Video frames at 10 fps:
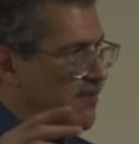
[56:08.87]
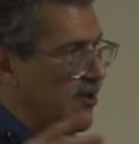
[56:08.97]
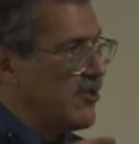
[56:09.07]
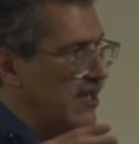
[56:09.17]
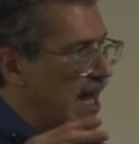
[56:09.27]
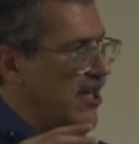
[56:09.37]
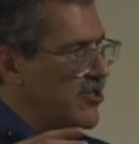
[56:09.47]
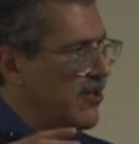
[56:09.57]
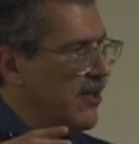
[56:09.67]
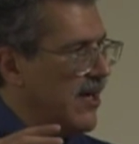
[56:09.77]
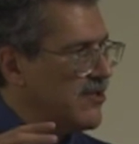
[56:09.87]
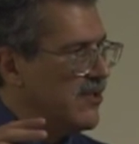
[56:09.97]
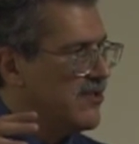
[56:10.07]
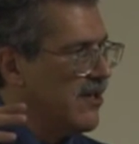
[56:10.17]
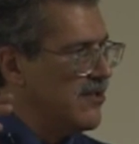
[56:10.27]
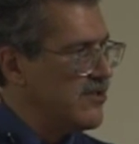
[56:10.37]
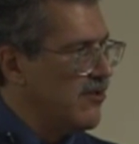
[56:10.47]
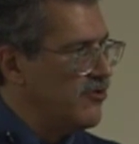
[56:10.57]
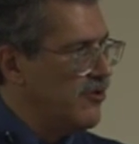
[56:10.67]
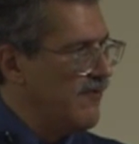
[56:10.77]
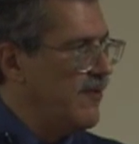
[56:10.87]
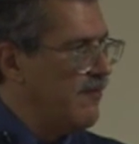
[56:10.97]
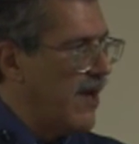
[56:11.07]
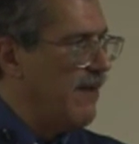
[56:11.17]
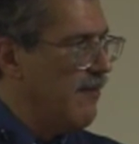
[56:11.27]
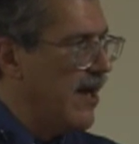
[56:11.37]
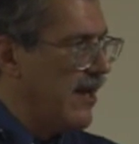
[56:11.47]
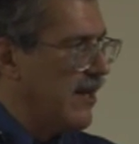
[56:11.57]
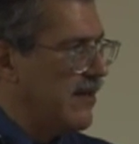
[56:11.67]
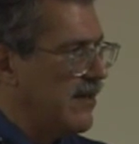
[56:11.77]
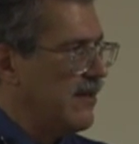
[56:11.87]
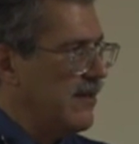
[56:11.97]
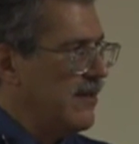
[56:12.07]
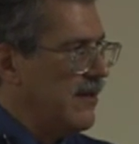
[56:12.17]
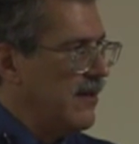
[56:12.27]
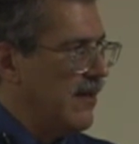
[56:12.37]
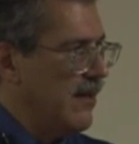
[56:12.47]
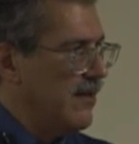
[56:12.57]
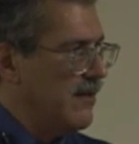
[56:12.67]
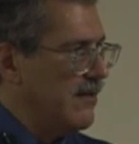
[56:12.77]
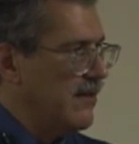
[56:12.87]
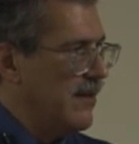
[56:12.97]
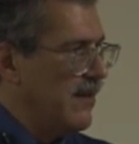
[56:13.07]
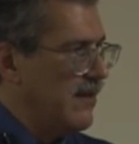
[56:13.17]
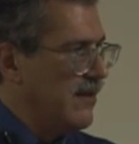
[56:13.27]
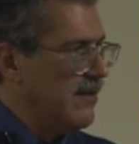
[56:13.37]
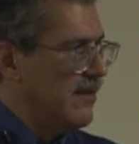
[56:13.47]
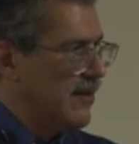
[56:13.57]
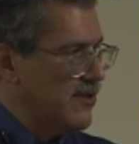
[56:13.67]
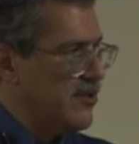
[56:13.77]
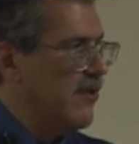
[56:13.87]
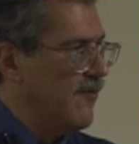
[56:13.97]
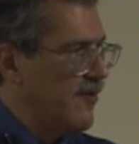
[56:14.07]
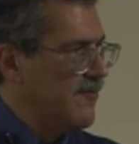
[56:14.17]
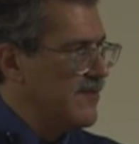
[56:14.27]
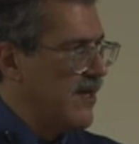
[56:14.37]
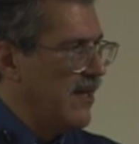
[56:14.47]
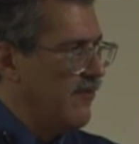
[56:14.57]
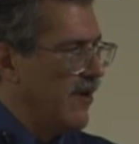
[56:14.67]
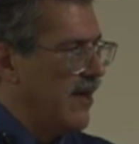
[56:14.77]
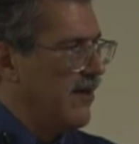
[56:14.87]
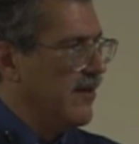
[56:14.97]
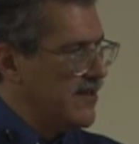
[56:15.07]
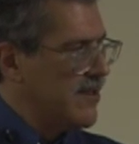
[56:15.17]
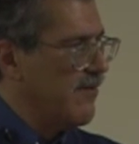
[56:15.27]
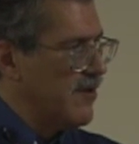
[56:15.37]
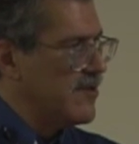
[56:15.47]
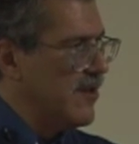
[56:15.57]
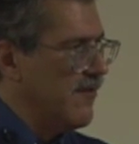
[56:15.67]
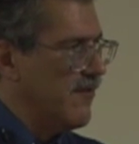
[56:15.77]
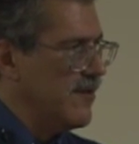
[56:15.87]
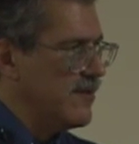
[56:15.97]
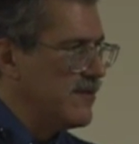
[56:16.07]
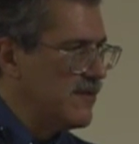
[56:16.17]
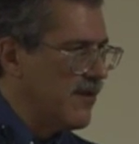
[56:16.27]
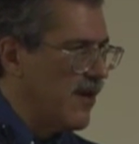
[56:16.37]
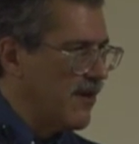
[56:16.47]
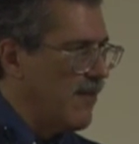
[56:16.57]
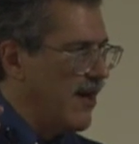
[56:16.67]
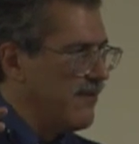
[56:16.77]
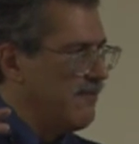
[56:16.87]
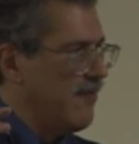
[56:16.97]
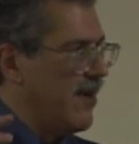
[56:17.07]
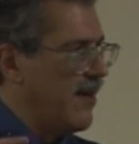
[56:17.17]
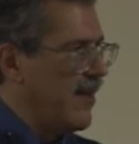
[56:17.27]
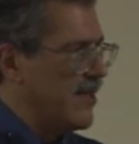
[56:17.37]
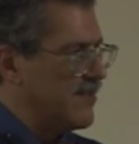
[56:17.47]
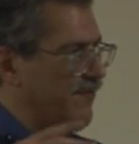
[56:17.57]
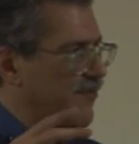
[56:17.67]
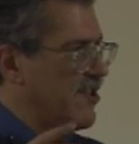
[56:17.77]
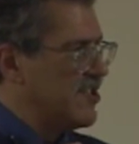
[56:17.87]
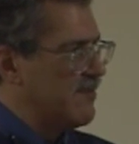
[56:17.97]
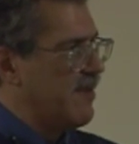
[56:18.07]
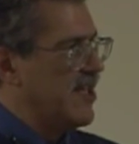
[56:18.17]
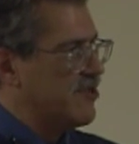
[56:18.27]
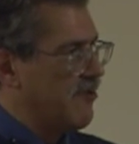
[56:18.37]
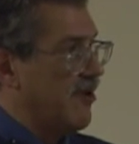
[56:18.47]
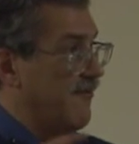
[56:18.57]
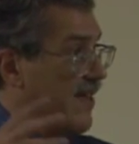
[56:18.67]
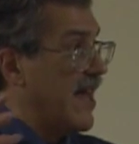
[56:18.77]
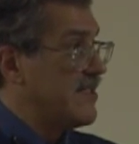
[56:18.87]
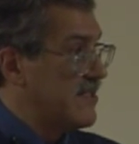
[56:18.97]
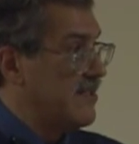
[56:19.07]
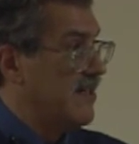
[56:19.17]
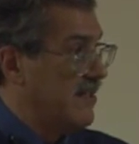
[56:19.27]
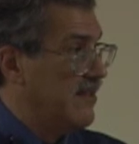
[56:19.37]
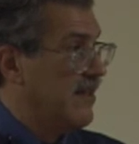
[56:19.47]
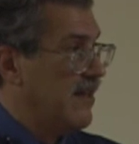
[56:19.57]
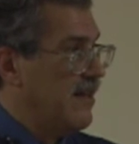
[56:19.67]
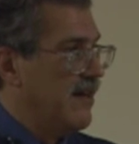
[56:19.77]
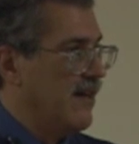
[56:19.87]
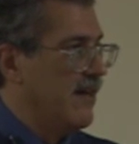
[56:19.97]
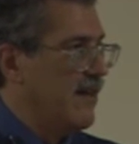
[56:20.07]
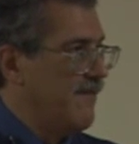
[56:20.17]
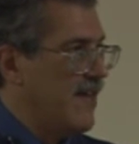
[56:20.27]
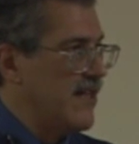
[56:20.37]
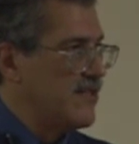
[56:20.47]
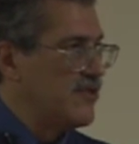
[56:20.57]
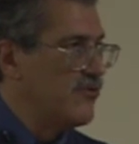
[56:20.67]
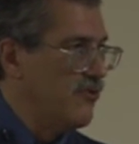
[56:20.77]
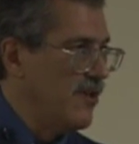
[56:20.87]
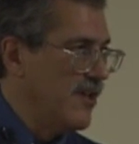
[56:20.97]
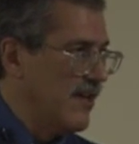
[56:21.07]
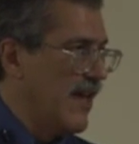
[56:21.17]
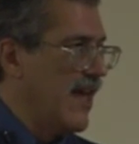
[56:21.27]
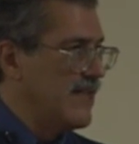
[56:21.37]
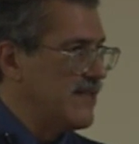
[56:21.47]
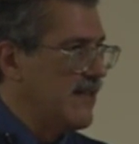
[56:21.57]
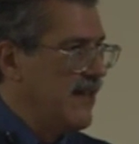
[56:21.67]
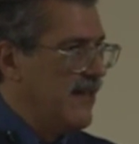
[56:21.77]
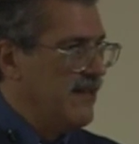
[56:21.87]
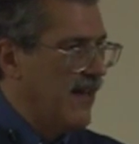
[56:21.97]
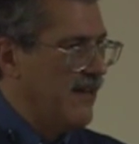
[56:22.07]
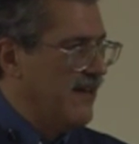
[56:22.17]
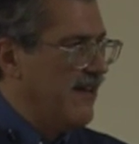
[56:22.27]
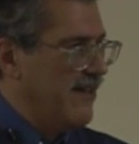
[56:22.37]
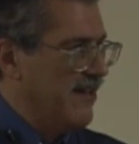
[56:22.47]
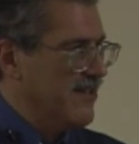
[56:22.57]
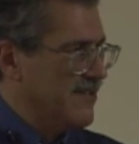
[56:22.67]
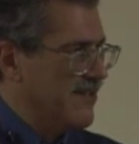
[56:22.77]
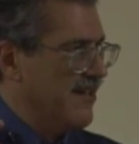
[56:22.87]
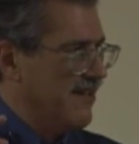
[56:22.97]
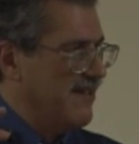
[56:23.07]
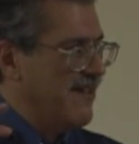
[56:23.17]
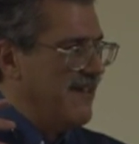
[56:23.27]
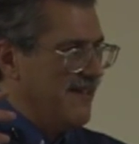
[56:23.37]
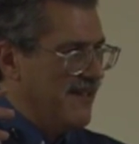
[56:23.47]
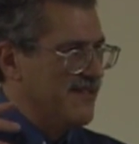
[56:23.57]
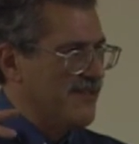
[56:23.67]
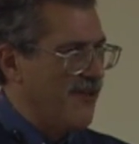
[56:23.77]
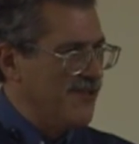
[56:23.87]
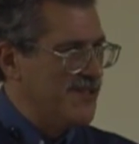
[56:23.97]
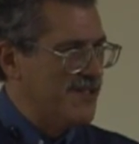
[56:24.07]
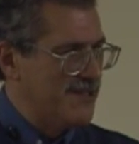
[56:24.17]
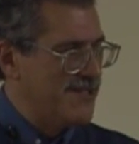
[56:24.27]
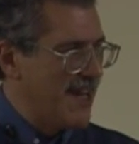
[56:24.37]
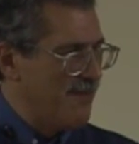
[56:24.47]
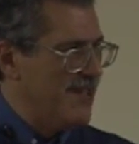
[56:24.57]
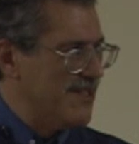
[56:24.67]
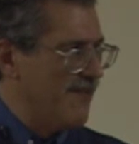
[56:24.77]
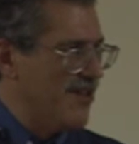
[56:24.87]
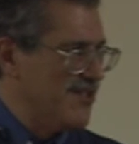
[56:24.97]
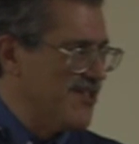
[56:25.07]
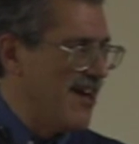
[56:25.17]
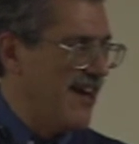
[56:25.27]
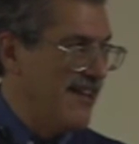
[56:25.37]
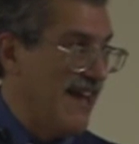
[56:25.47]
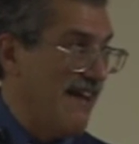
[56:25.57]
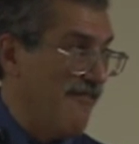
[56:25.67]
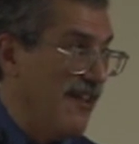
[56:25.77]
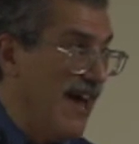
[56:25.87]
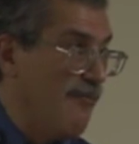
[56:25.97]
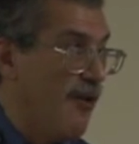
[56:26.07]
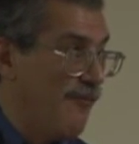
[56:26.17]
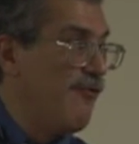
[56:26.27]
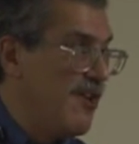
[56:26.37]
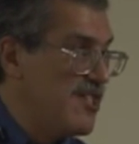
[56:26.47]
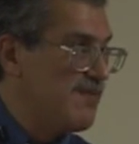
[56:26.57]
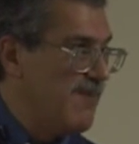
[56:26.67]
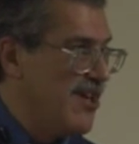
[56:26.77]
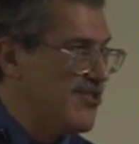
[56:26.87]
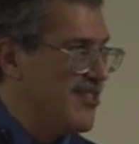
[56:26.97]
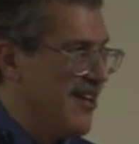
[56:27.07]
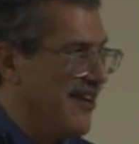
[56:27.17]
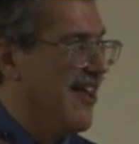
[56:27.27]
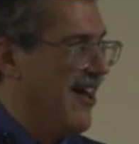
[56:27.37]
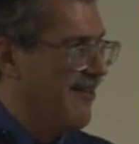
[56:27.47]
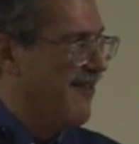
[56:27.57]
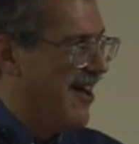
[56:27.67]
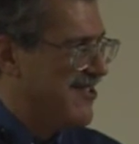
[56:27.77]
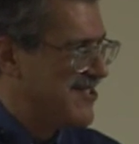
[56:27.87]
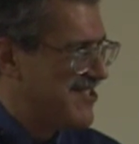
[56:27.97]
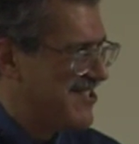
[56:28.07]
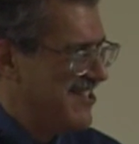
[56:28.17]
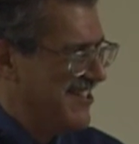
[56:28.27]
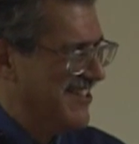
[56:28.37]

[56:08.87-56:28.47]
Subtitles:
especially national elections, are so driven by money. The conservatives, anyway, or at least some conservatives, talk about money as free speech. Well, if that's truly the case, then there's whole segments of our society that have a lot more free speech than a lot of us.